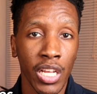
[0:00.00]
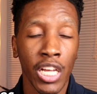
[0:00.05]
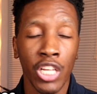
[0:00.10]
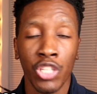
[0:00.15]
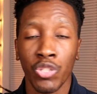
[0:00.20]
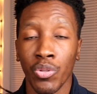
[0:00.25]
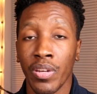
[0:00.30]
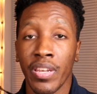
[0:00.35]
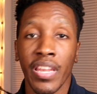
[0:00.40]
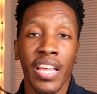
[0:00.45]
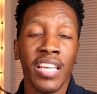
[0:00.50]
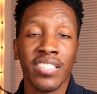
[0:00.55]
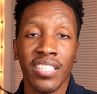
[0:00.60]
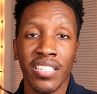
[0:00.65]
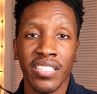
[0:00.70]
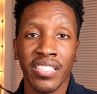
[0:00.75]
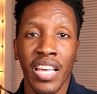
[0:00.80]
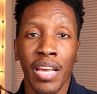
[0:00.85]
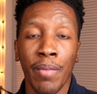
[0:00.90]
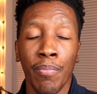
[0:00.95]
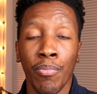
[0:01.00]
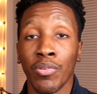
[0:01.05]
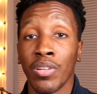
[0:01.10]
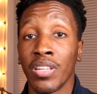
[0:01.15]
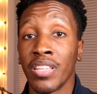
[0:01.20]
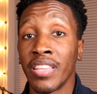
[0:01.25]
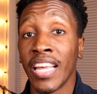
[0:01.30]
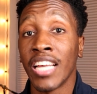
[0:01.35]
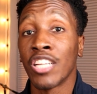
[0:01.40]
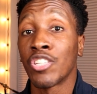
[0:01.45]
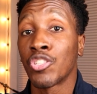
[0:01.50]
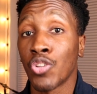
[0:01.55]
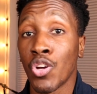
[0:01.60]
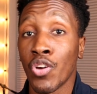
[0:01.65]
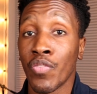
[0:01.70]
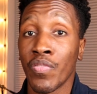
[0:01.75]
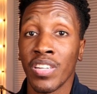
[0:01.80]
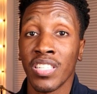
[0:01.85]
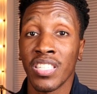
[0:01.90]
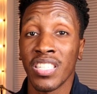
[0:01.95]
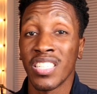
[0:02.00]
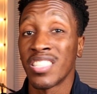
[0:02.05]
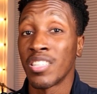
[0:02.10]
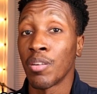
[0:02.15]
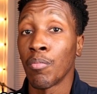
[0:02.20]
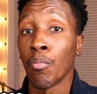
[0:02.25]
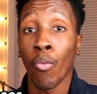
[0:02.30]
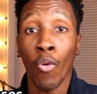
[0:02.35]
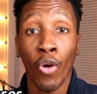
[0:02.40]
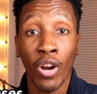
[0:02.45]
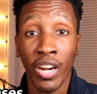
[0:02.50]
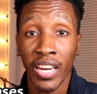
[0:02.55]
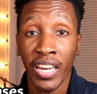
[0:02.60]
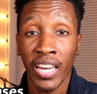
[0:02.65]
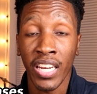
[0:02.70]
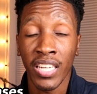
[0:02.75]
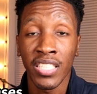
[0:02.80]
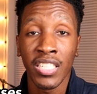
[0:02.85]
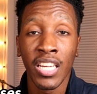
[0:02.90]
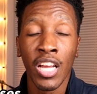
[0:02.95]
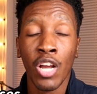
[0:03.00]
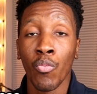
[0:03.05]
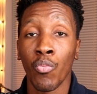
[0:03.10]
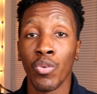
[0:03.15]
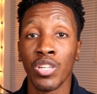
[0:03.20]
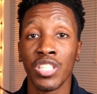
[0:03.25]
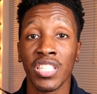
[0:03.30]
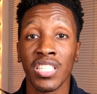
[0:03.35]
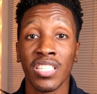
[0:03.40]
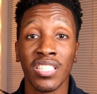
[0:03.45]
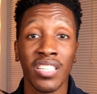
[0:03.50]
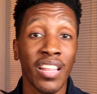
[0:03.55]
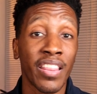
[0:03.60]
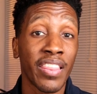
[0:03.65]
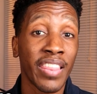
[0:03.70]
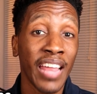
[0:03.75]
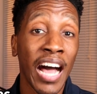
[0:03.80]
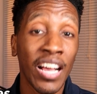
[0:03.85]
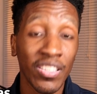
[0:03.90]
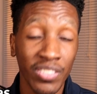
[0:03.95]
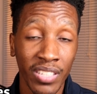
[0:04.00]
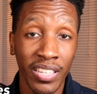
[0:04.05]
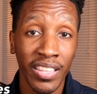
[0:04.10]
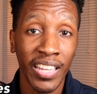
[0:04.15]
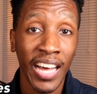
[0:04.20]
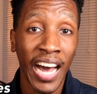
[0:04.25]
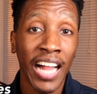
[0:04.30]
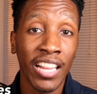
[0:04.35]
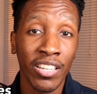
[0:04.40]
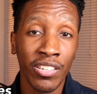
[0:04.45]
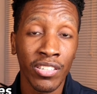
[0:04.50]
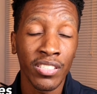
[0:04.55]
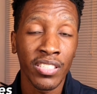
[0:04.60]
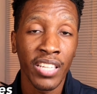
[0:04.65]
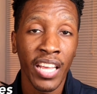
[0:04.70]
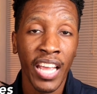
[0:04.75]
So in this example, a debt service is the mortgage, which is $1,000,